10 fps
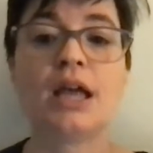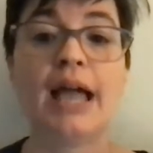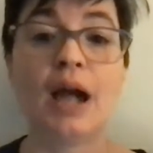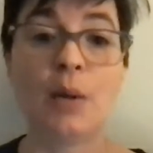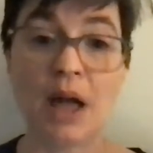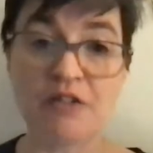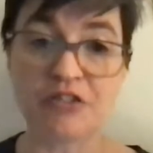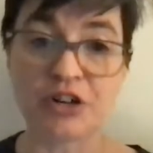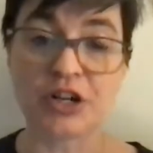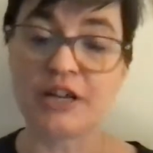
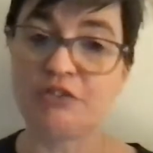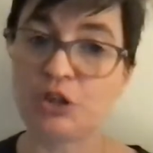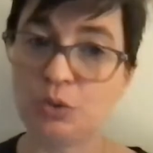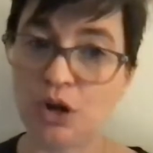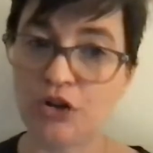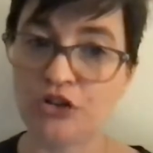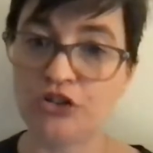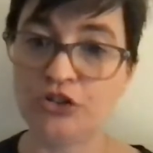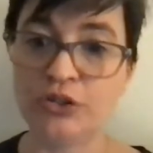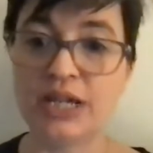However, if you are a
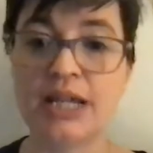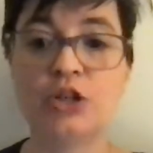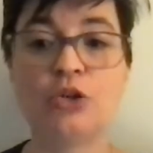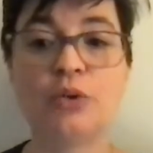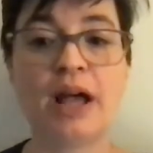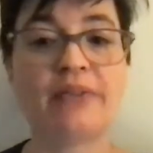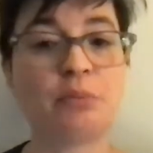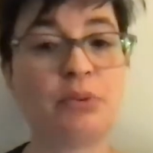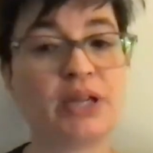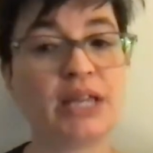student who has a
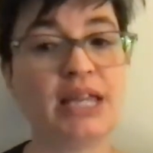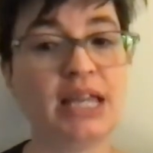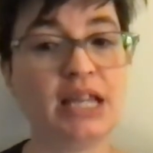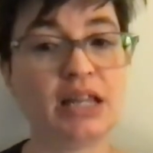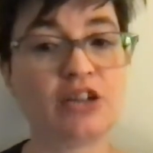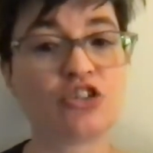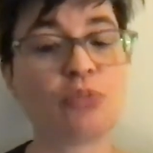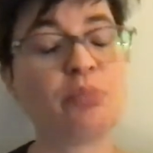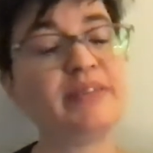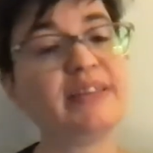book in English,
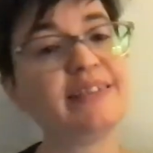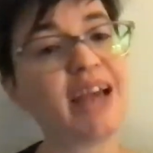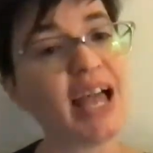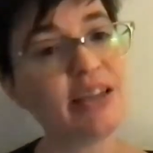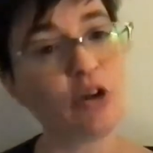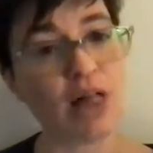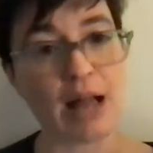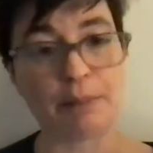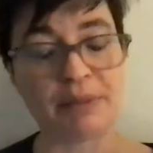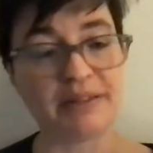but the title
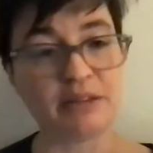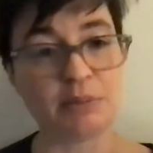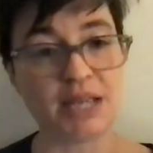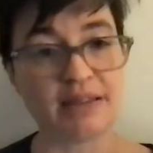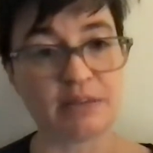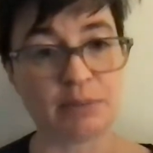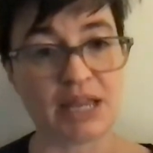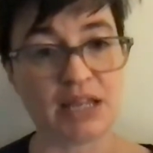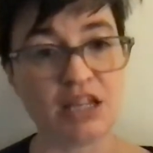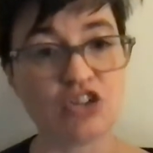happens to be in
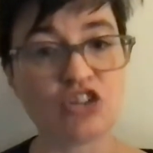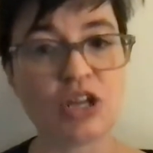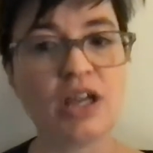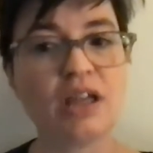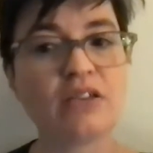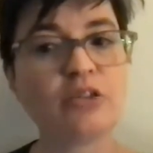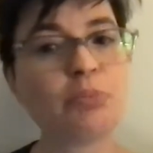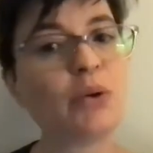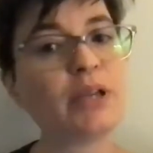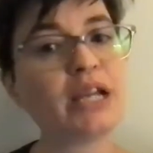Spanish,
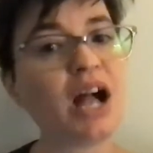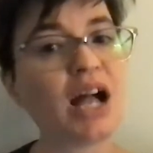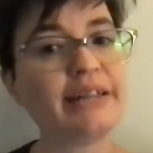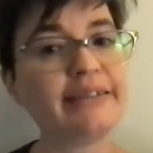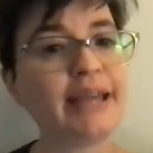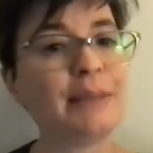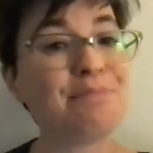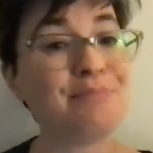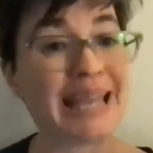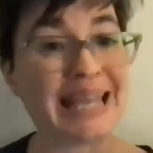spoken content
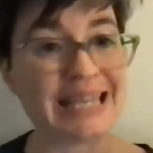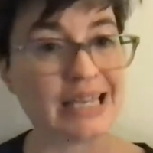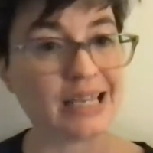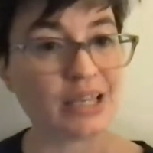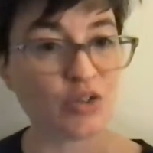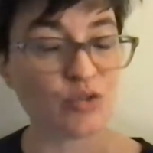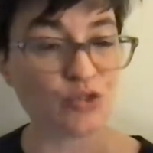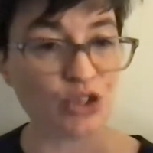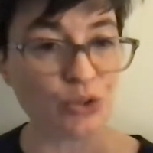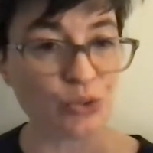may get
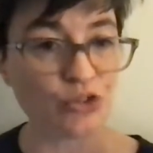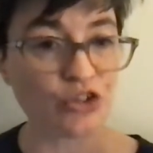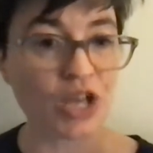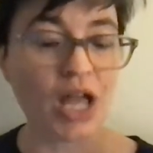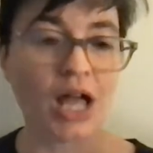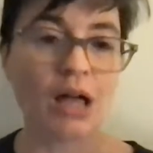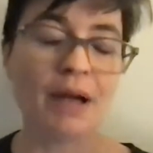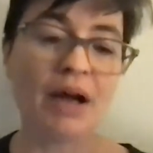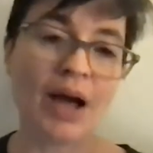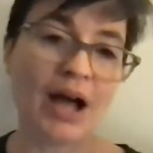confused
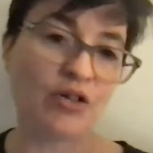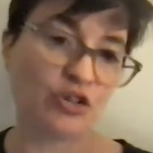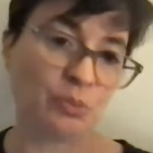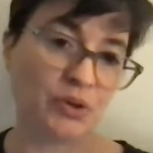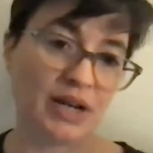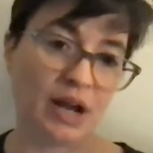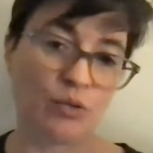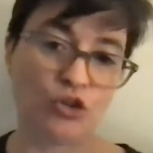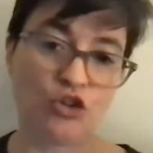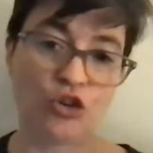about how to
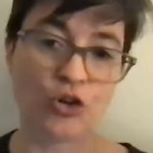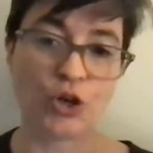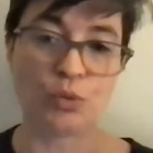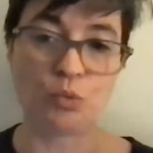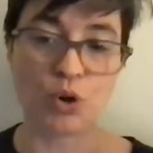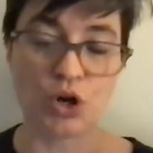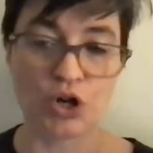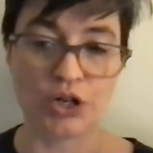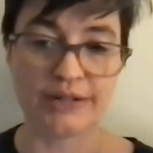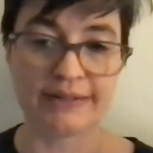pronounce certain
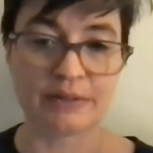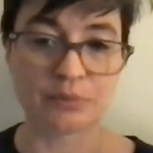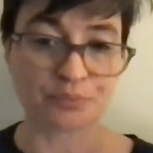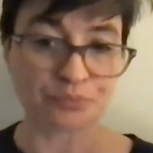words.